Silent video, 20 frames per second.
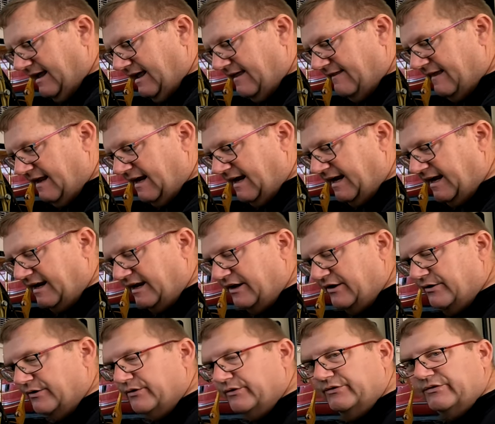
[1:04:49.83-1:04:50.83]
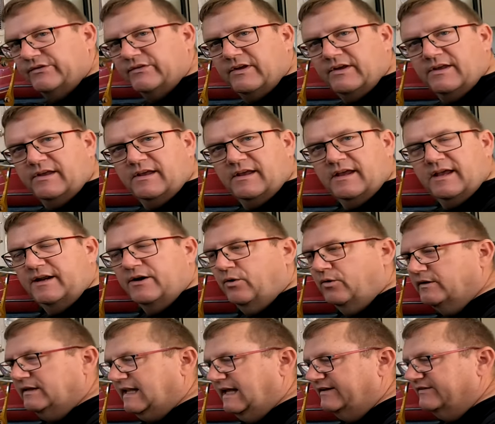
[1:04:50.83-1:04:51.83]
And then I'm gonna use an
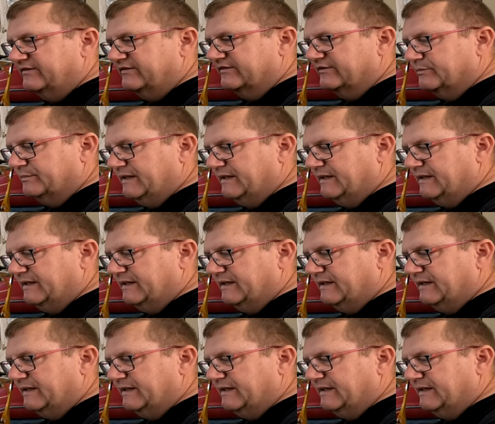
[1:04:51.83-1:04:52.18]
old license